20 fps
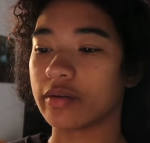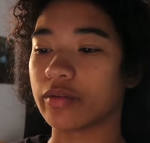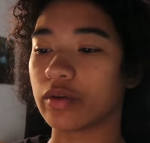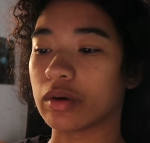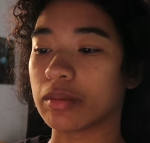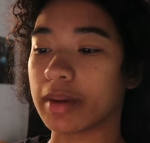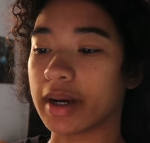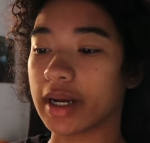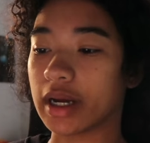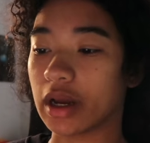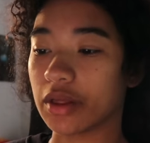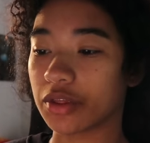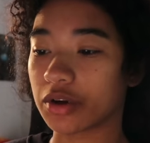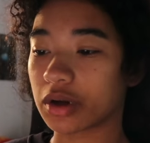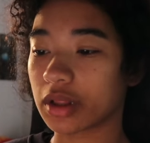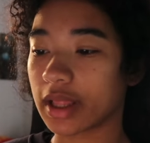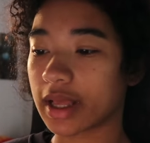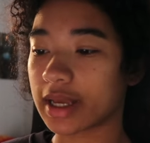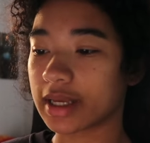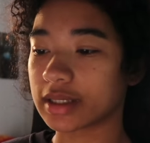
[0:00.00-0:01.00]
for my
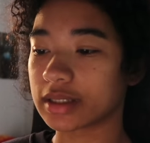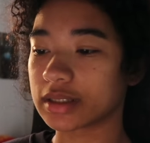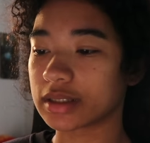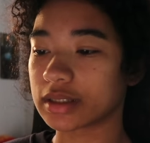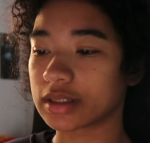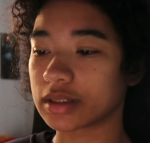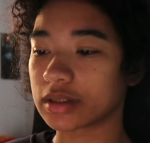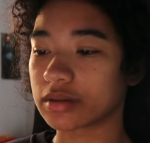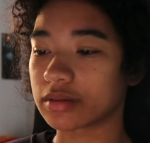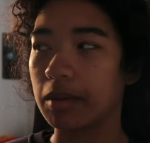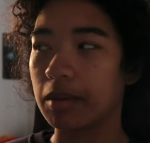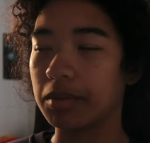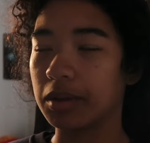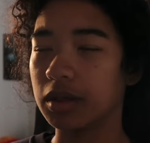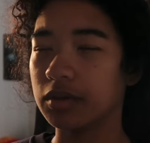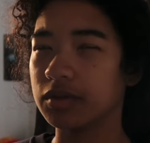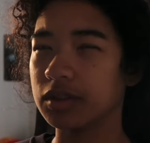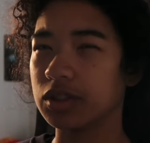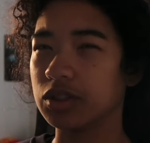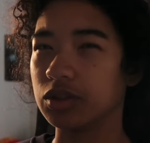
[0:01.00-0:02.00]
other class I
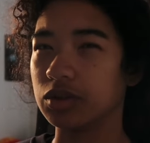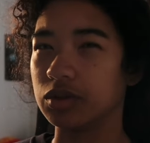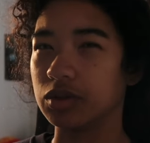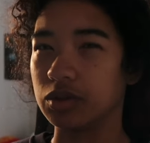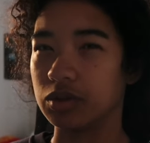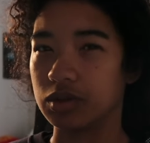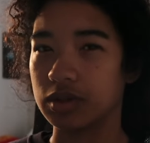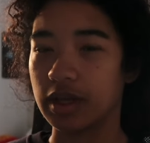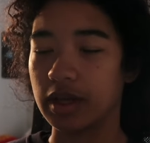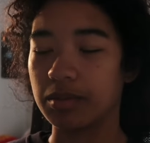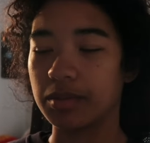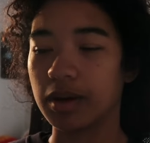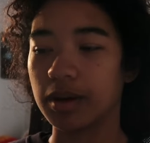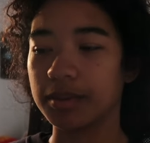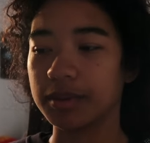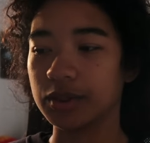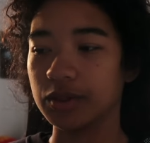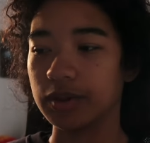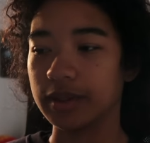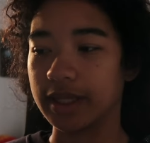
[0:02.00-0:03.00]
believe it's due Tuesday but I'm
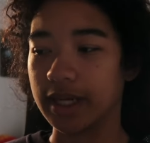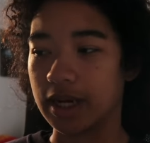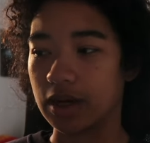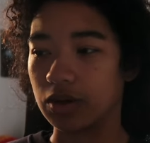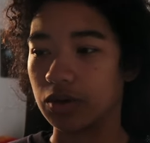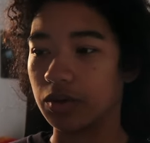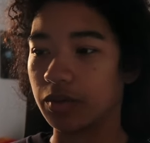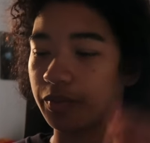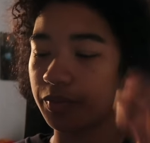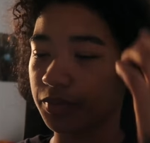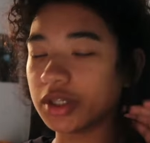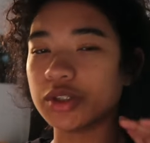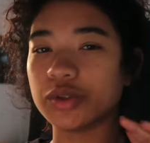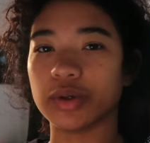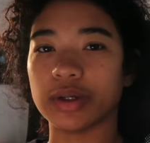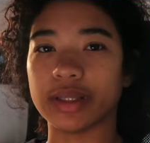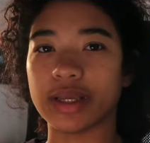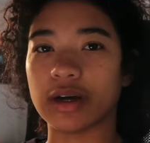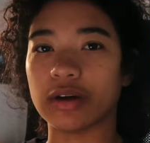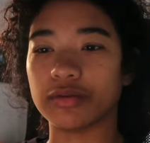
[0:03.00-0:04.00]
gonna do it now you can
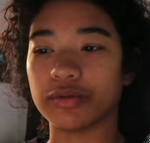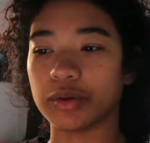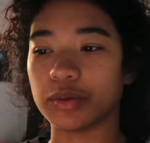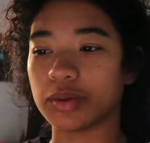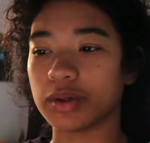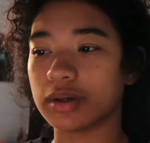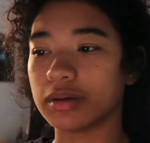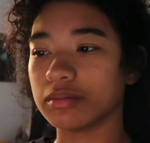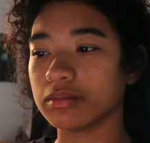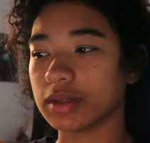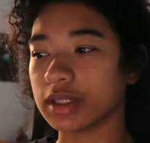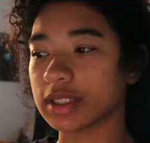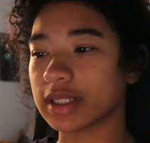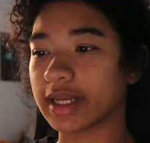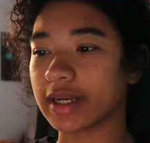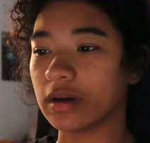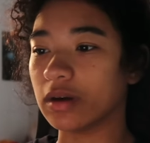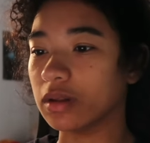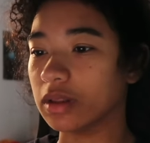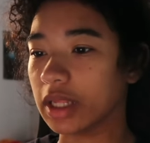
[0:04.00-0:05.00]
do it now if you want it's
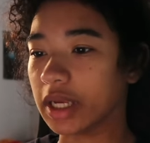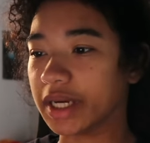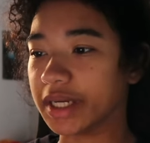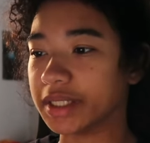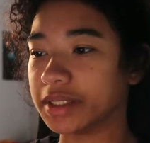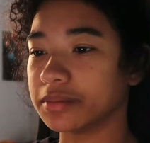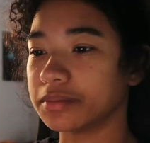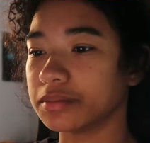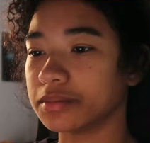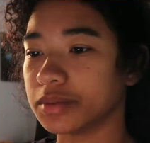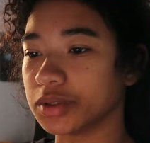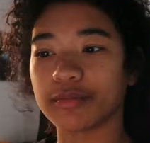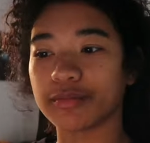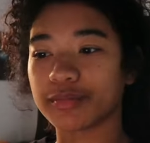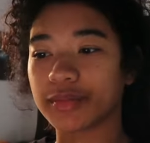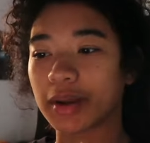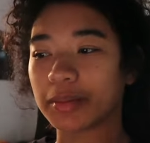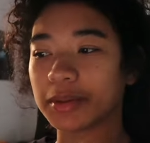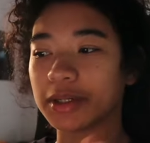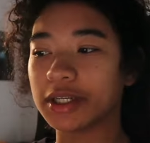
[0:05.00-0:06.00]
like online
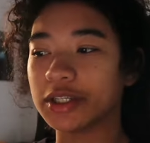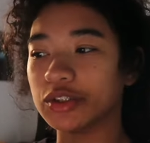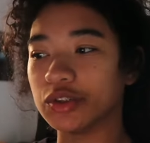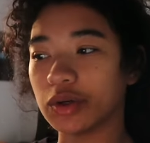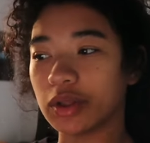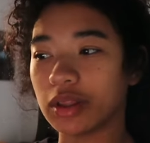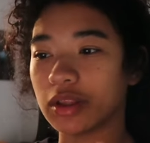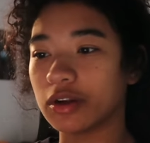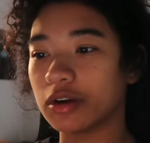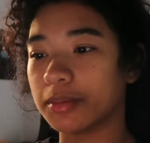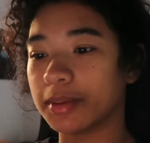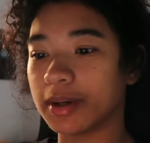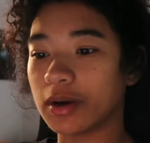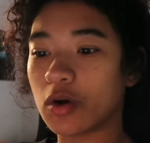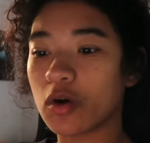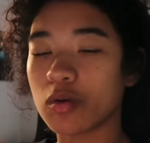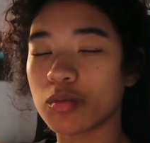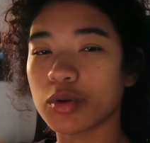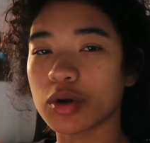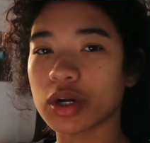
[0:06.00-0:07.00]
I'm gonna do a little
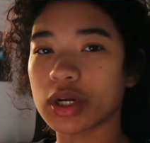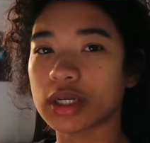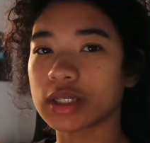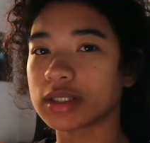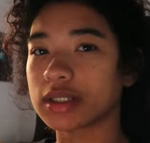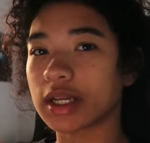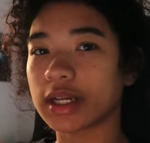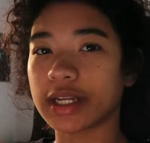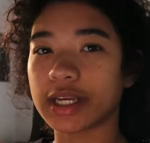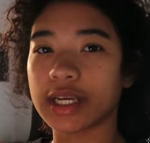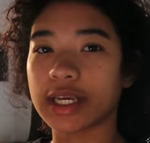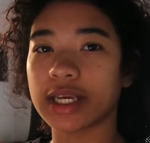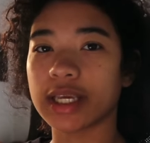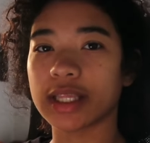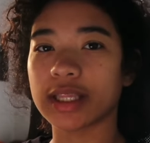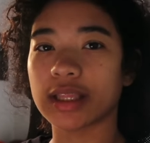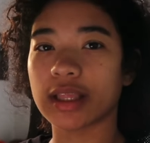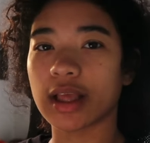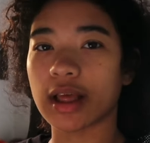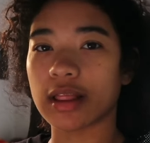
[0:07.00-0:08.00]
bit homework
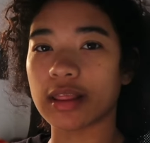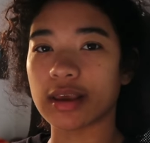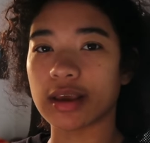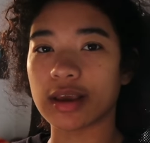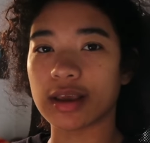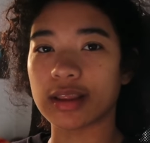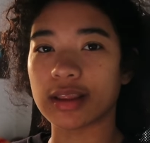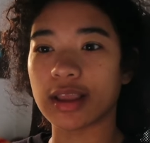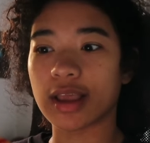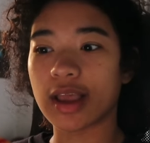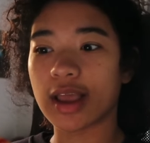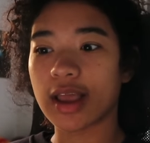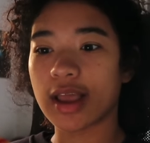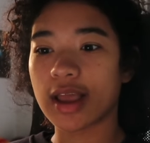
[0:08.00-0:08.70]
studying and then